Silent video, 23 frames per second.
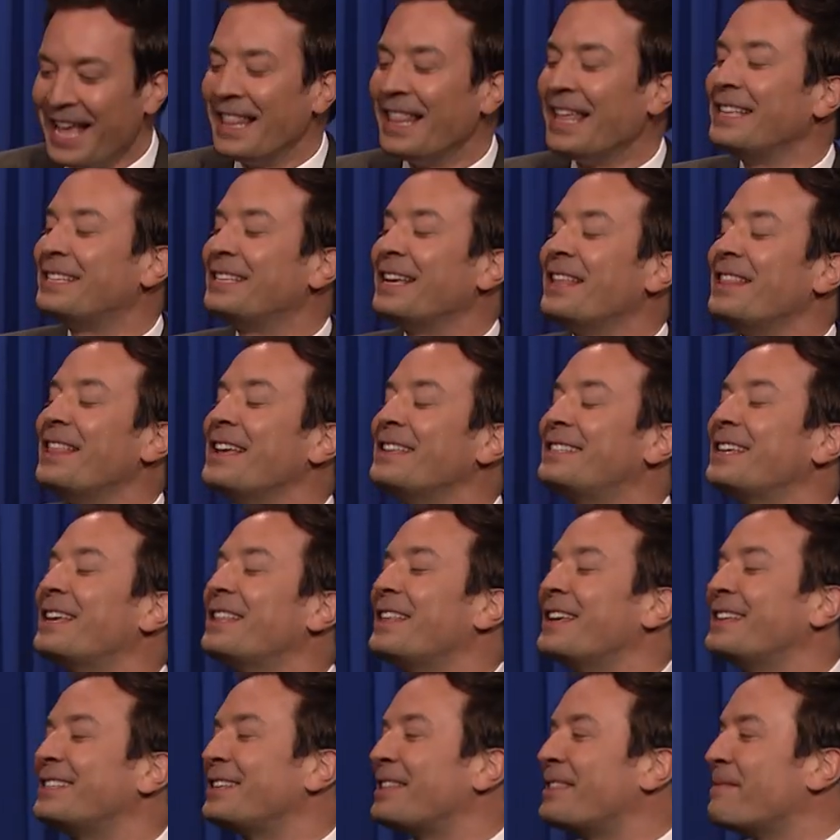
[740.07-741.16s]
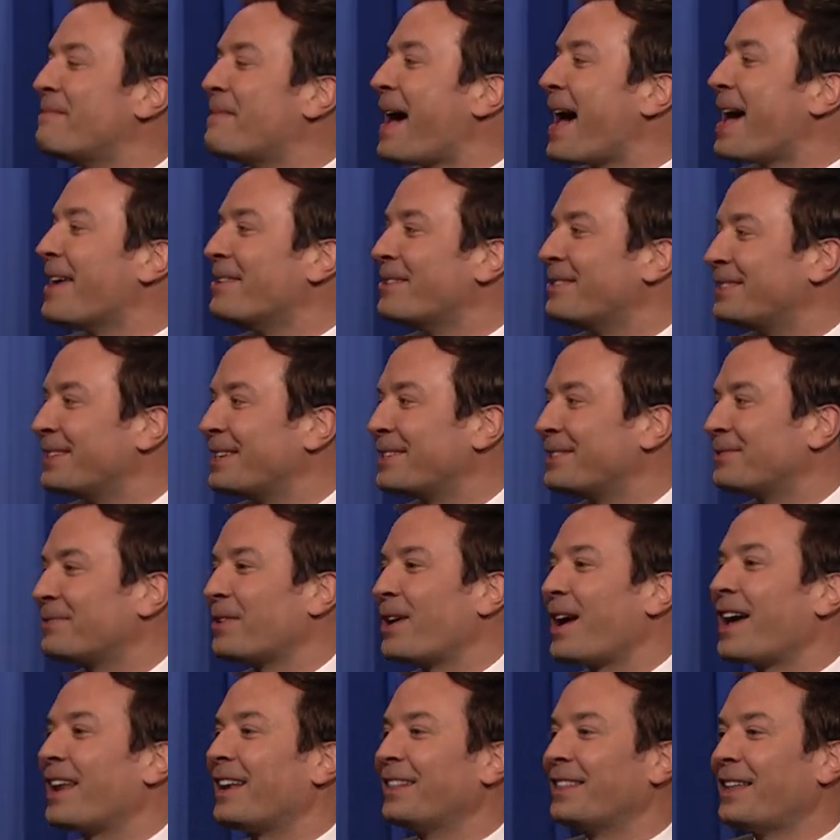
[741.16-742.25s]
Bam! They said, they said, they said, the bad news is we're
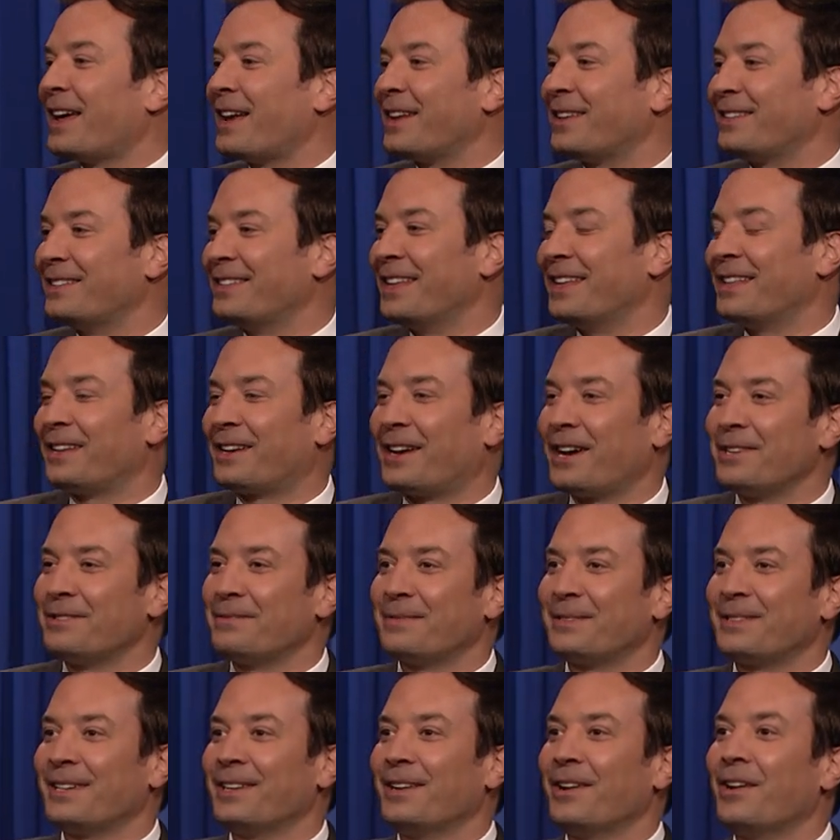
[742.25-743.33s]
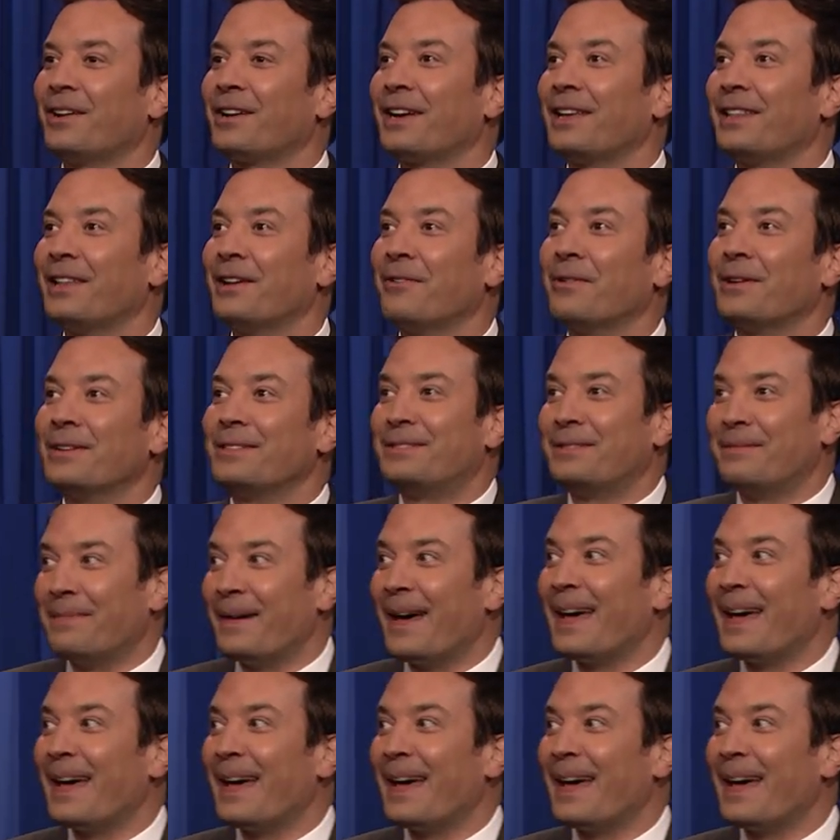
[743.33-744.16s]
out of lettuce, and then the customer said, okay, then what's the